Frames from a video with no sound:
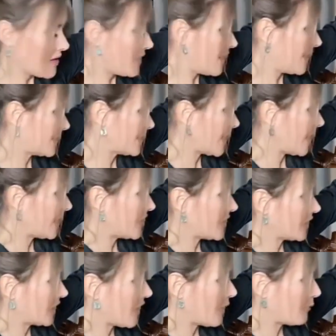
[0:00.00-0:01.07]
it's
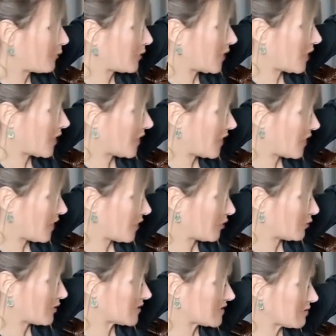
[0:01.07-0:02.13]
ending up
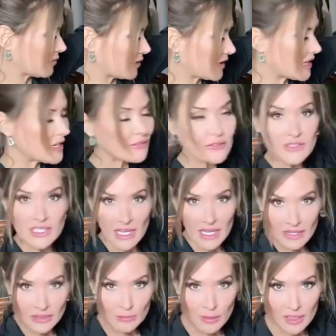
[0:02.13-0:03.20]
with some leaf
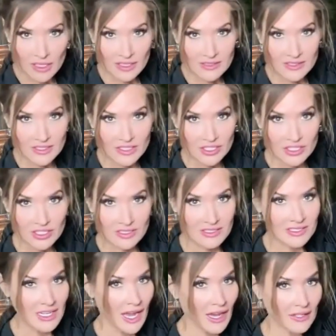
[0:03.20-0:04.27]
death because it's just
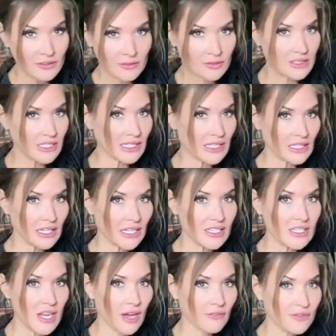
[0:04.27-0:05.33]
not getting
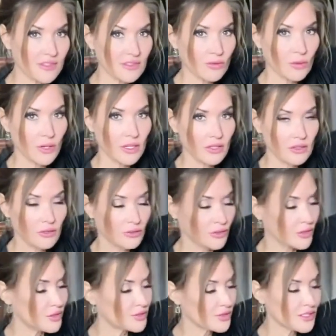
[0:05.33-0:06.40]
enough soil or
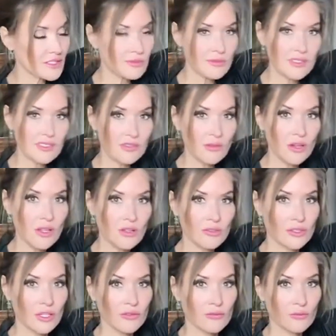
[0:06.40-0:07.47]
nutrients from the soil or
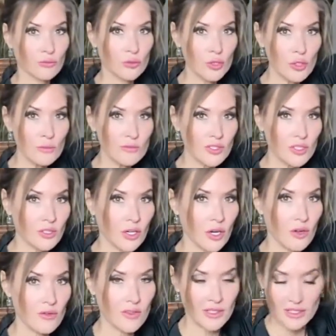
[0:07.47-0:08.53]
enough room to
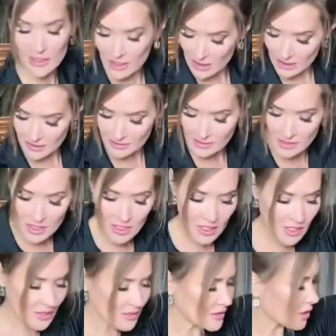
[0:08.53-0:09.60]
grow that it needs.
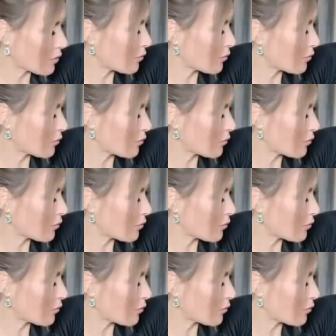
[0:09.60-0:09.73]
So